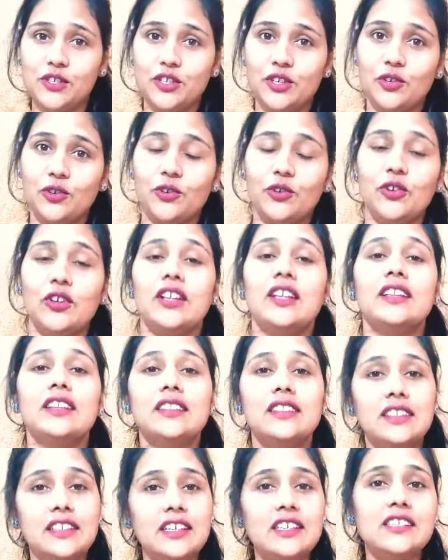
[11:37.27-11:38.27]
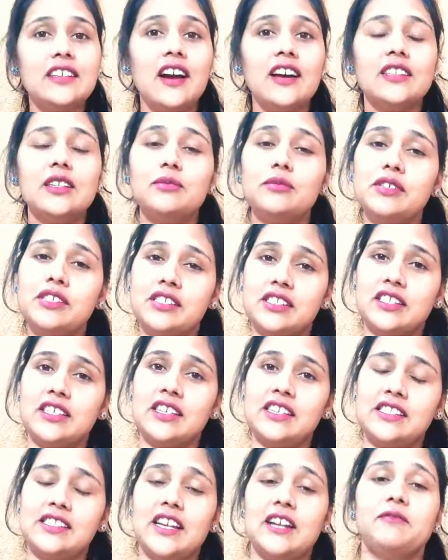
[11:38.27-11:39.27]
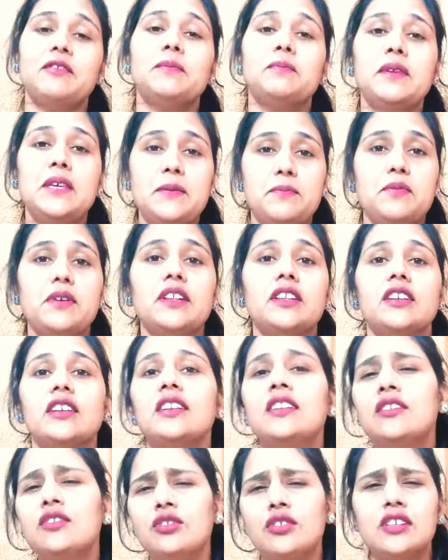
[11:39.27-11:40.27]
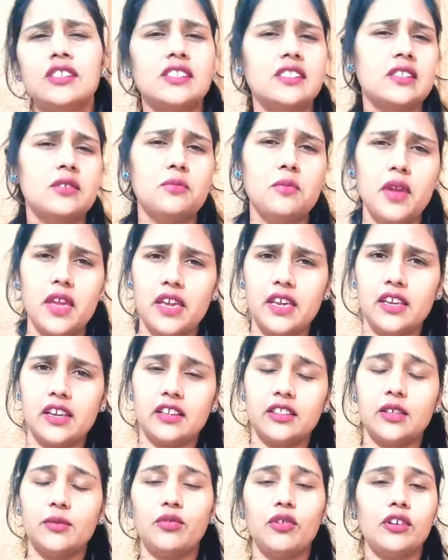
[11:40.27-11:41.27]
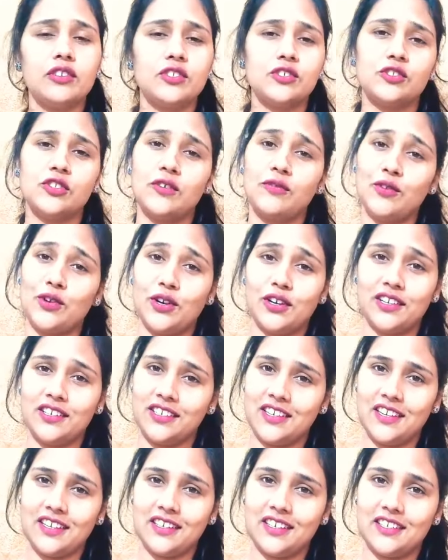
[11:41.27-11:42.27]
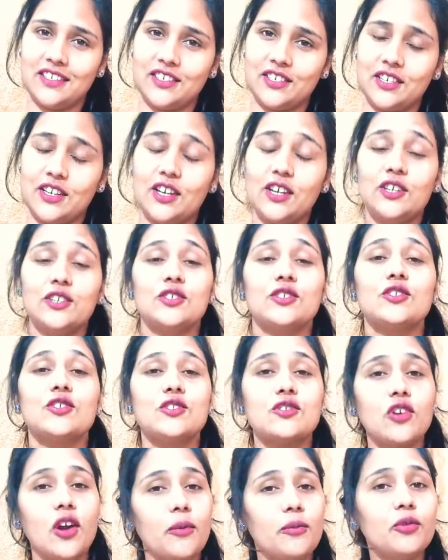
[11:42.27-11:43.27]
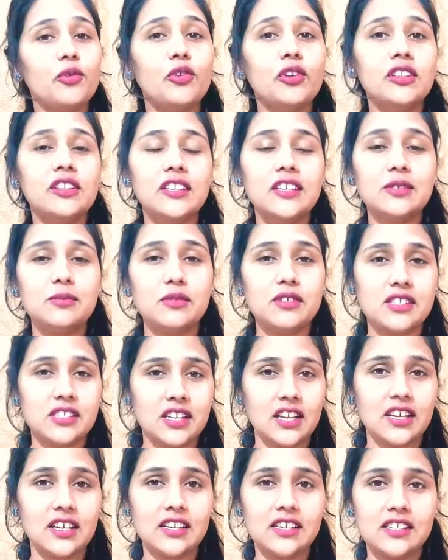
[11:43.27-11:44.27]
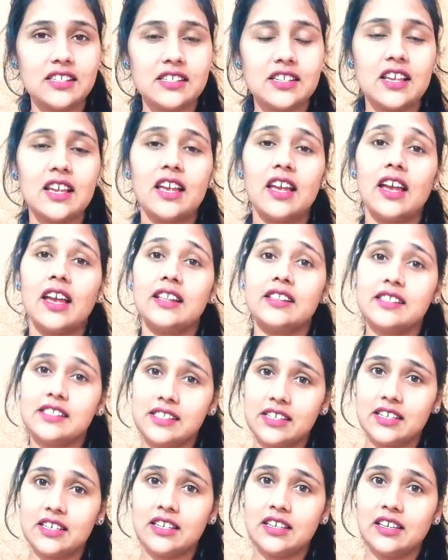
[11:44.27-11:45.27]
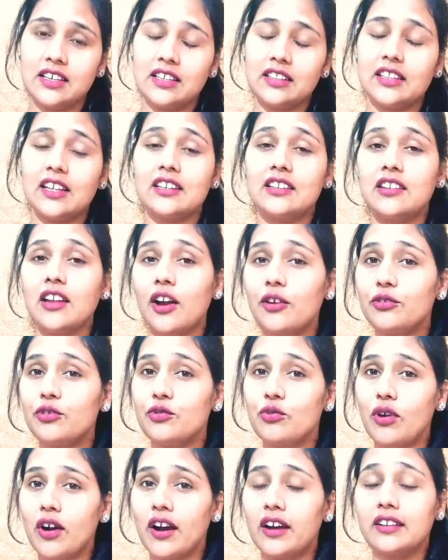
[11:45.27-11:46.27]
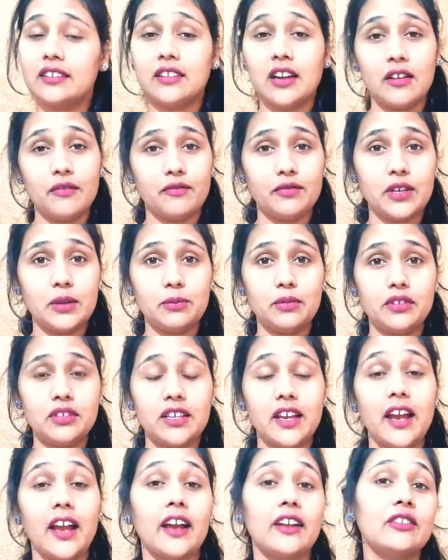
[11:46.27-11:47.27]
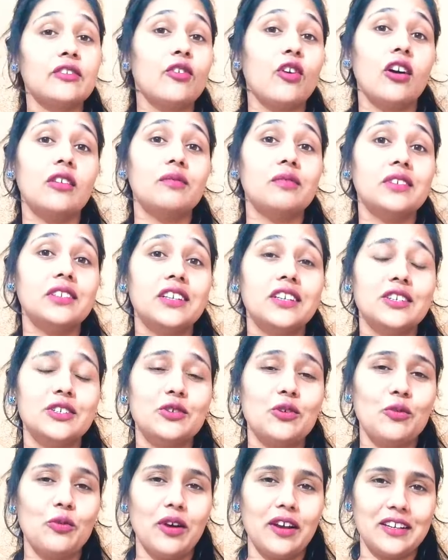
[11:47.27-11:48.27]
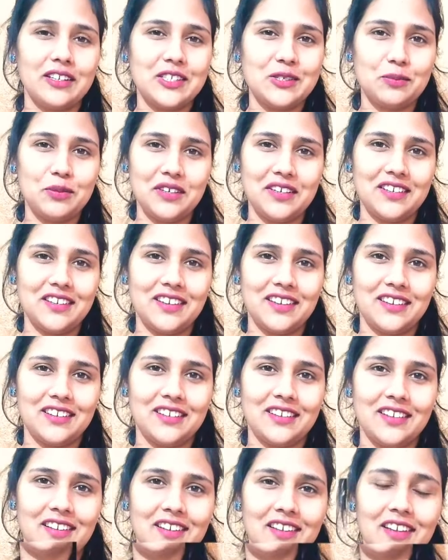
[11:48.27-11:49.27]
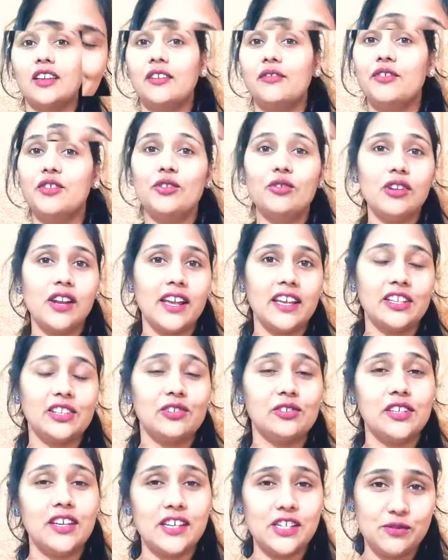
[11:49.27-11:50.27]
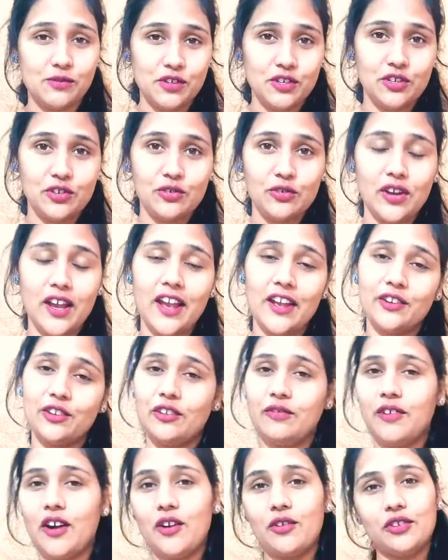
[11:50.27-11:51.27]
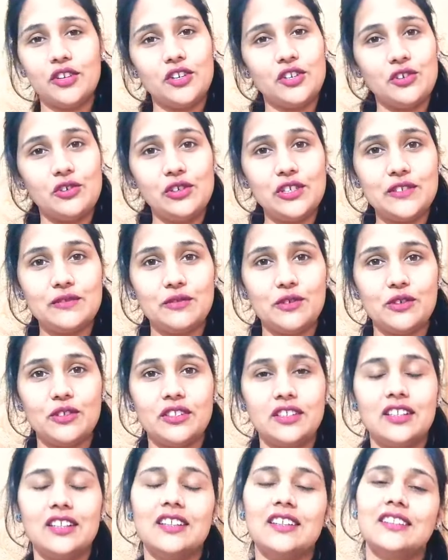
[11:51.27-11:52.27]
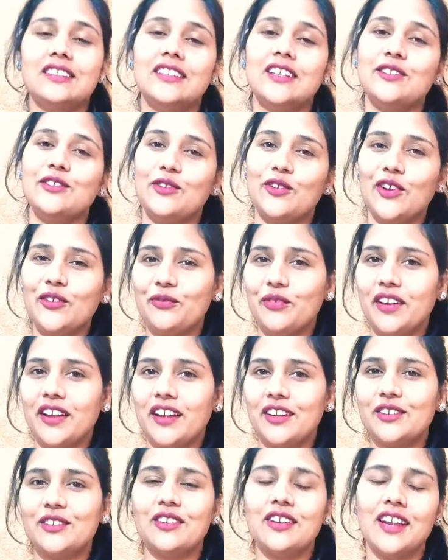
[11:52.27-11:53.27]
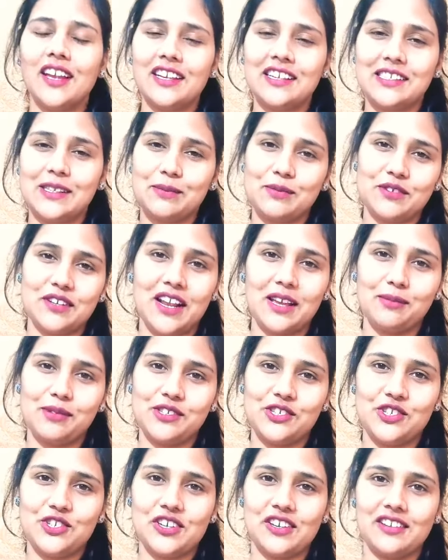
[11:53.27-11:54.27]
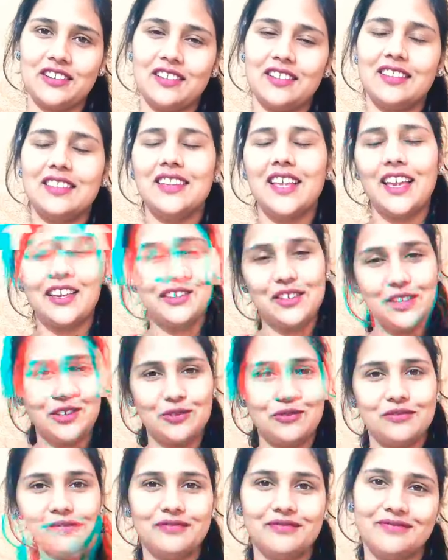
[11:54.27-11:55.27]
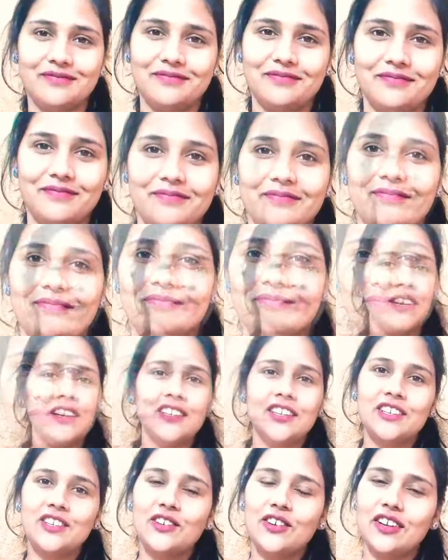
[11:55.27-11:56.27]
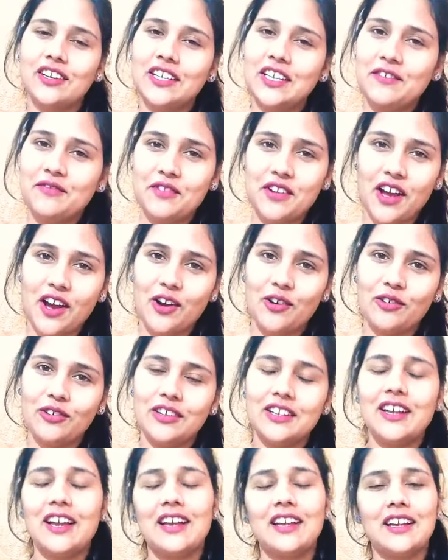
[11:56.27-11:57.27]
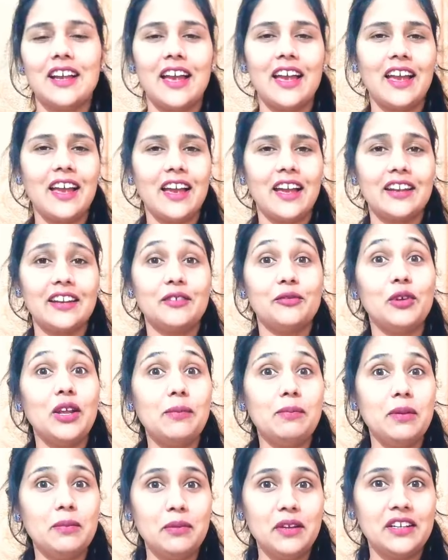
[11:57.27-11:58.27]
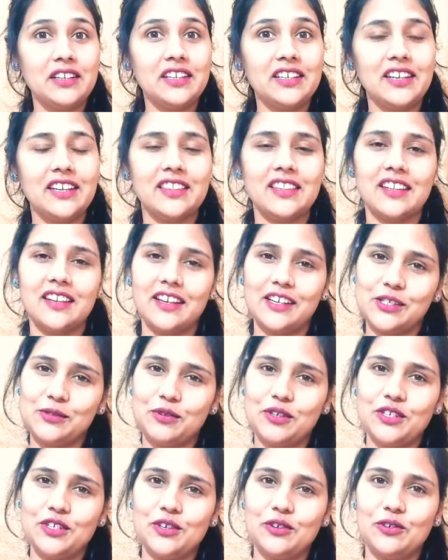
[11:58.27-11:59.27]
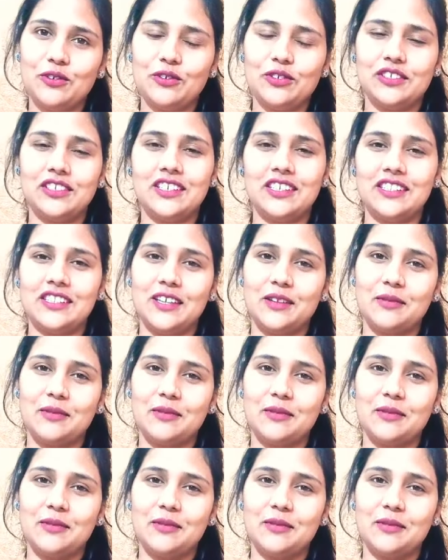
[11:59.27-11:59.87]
video. These are the mistakes that we people continuously make in the process of learning English. So stop doing these mistakes and see that now you are comfortable and confident while speaking. If you liked today's video and you found it useful, then do not forget to like, subscribe and share. Thank you. So I'm taking your leave now and we'll be meeting in the next video. Till